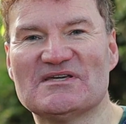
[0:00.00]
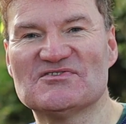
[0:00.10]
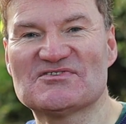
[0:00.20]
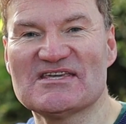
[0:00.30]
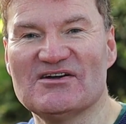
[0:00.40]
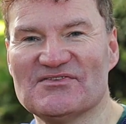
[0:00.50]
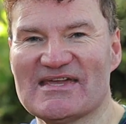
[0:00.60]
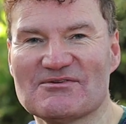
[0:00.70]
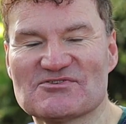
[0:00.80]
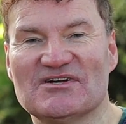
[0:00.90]
can see on
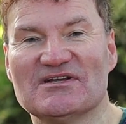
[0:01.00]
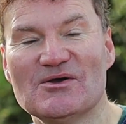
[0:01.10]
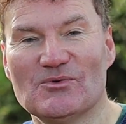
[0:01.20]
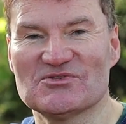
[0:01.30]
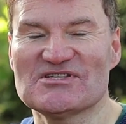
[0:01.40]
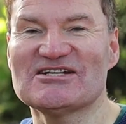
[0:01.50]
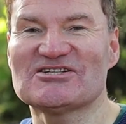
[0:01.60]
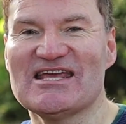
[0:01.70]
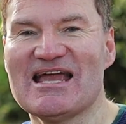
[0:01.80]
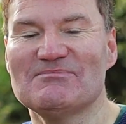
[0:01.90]
the outside, what's
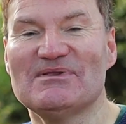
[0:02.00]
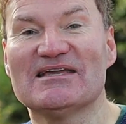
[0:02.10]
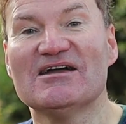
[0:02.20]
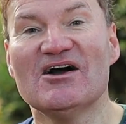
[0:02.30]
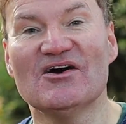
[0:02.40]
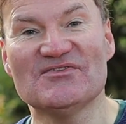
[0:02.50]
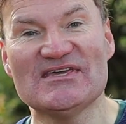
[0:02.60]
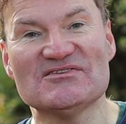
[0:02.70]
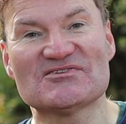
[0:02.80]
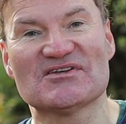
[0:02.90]
actually happening on
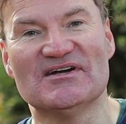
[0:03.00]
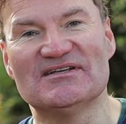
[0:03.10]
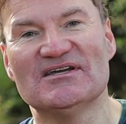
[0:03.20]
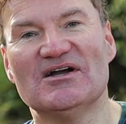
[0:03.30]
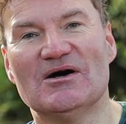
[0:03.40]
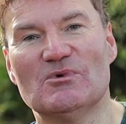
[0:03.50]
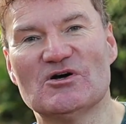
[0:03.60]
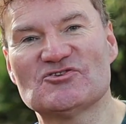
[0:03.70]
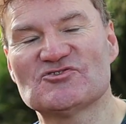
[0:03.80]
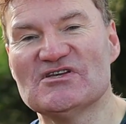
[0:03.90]
the inside, and
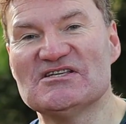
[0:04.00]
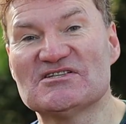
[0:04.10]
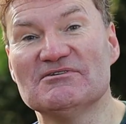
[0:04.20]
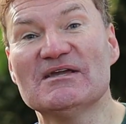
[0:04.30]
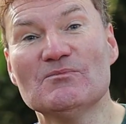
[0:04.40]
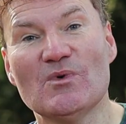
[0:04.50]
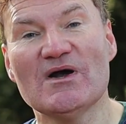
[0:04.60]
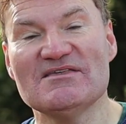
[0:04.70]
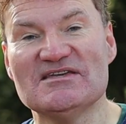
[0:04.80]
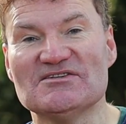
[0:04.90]
what are trees doing and
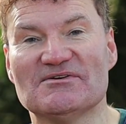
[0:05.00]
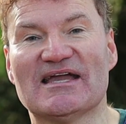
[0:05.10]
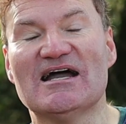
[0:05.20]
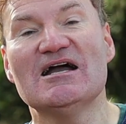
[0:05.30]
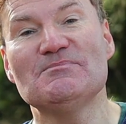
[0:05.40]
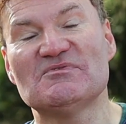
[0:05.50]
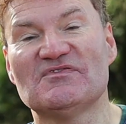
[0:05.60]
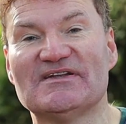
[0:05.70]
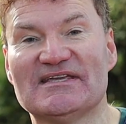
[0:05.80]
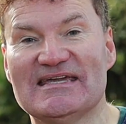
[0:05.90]
why they're doing it. I hope you're
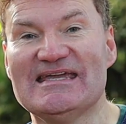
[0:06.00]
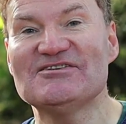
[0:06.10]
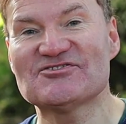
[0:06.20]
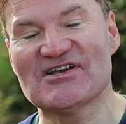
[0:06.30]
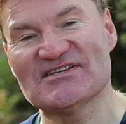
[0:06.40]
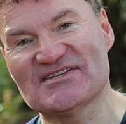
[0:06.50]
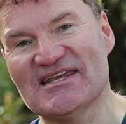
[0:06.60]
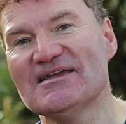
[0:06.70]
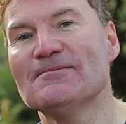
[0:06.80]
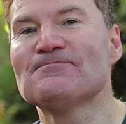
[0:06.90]
finding it
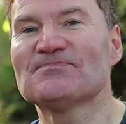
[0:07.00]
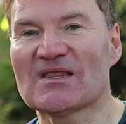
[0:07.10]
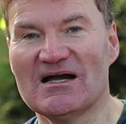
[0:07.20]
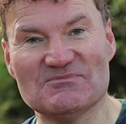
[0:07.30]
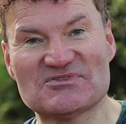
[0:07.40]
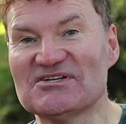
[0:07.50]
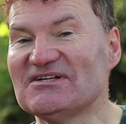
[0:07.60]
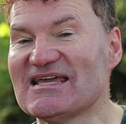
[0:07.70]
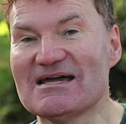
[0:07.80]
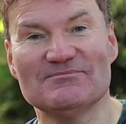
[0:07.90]
interesting. I
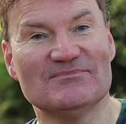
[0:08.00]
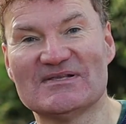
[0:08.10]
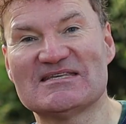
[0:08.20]
certainly am.